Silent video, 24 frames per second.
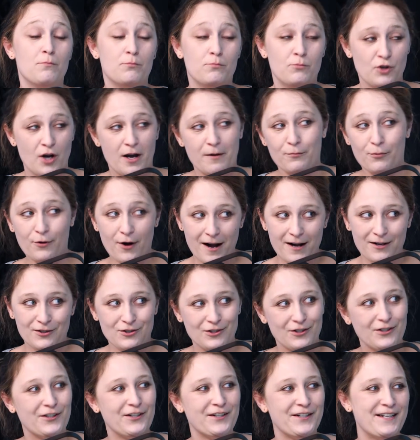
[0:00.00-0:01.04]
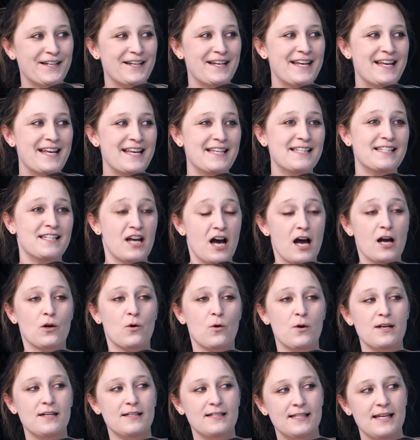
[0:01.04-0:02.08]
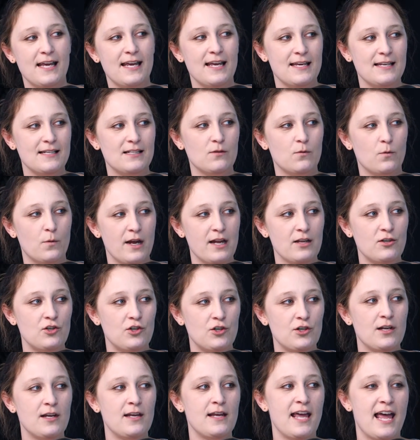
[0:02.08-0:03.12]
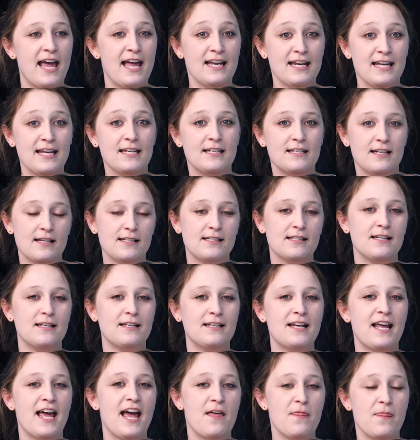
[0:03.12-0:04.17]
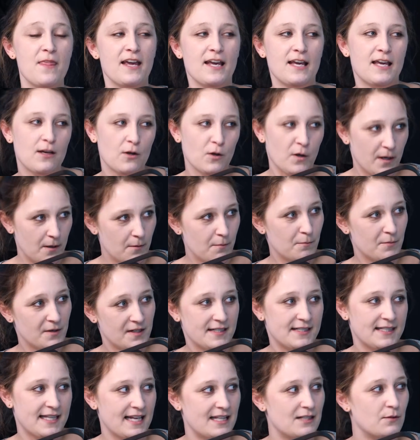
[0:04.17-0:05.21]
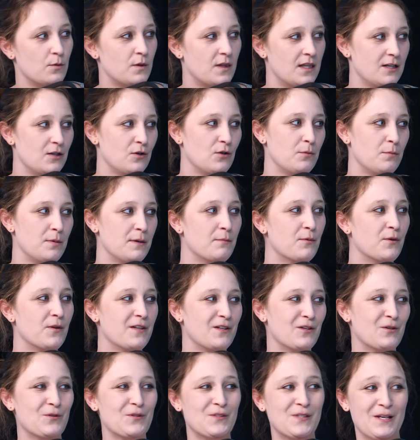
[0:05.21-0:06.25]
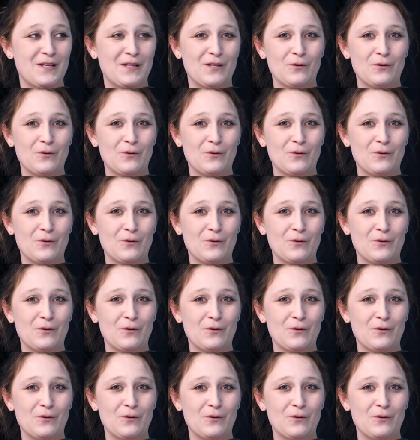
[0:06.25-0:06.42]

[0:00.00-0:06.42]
John Proctor is not going to say he's a witch, and he doesn't, and they kill him because that's what they do to people that don't